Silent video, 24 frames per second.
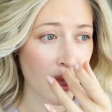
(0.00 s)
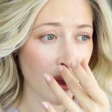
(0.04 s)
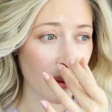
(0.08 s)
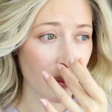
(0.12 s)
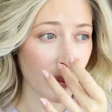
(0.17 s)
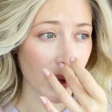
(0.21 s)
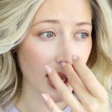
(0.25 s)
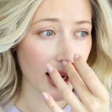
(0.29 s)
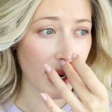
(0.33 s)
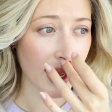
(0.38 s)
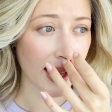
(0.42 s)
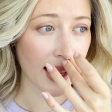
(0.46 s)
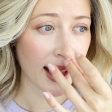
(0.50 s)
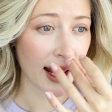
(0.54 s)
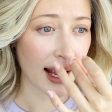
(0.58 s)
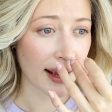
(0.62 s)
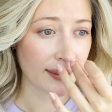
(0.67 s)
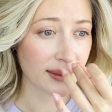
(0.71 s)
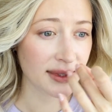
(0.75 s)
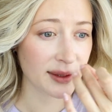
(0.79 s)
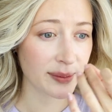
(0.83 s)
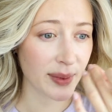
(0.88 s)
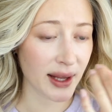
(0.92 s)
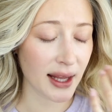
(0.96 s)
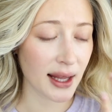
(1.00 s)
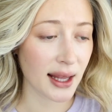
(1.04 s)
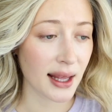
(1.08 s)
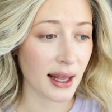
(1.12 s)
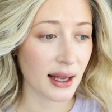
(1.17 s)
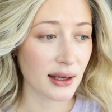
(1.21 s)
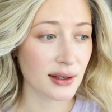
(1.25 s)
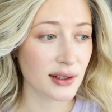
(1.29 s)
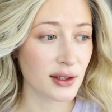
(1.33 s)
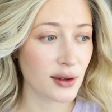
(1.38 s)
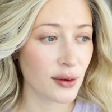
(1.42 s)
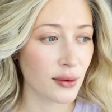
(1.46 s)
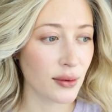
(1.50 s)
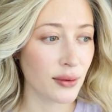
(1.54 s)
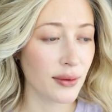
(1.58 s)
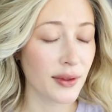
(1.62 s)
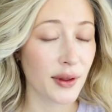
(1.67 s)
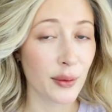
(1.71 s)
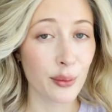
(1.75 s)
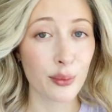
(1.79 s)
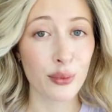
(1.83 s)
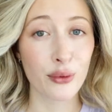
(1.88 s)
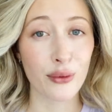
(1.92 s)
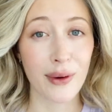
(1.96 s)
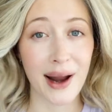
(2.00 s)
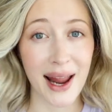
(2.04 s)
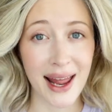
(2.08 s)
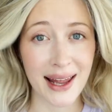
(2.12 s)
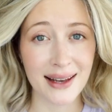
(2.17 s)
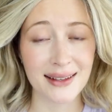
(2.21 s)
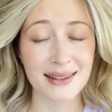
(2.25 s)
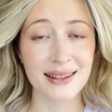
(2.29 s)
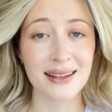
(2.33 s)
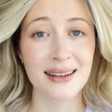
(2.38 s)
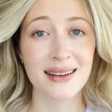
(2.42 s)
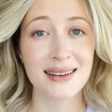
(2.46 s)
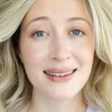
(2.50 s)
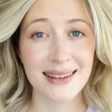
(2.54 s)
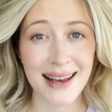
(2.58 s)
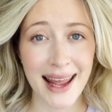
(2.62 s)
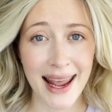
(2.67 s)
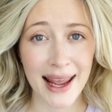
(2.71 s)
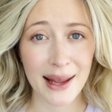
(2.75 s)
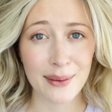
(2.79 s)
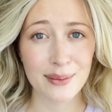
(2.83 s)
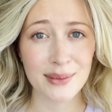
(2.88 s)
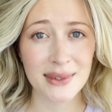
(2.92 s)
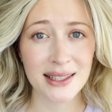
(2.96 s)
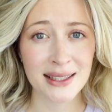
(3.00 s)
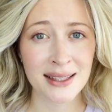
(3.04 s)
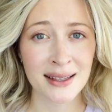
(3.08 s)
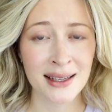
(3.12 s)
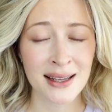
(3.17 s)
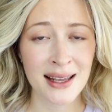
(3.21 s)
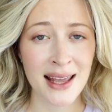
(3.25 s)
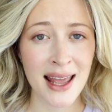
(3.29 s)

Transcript: but I am speaking to the brand names.